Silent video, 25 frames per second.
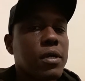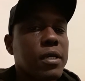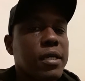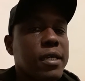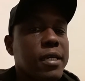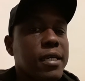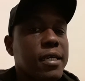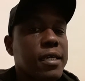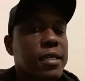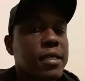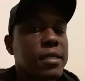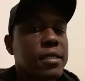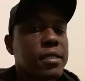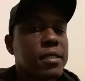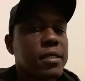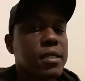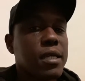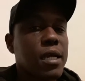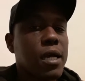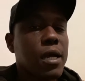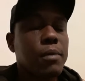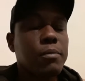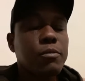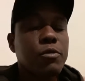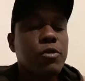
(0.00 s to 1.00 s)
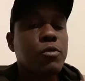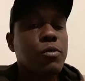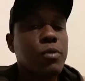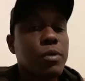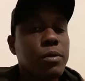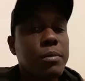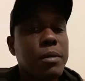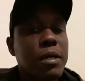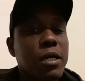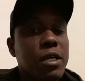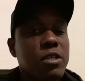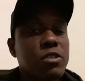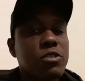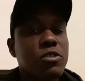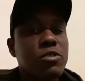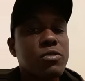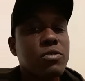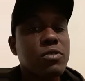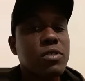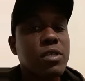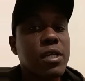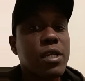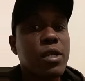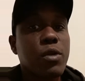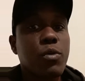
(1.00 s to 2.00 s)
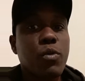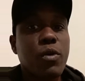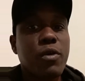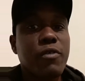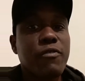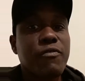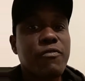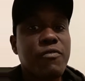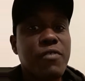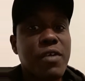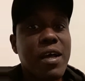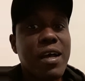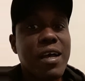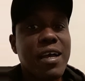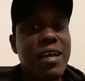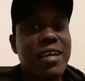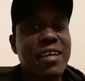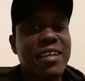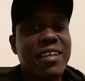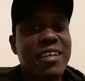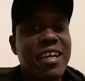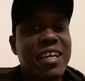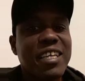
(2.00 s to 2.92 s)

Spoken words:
do one of my hustles, and it went fine.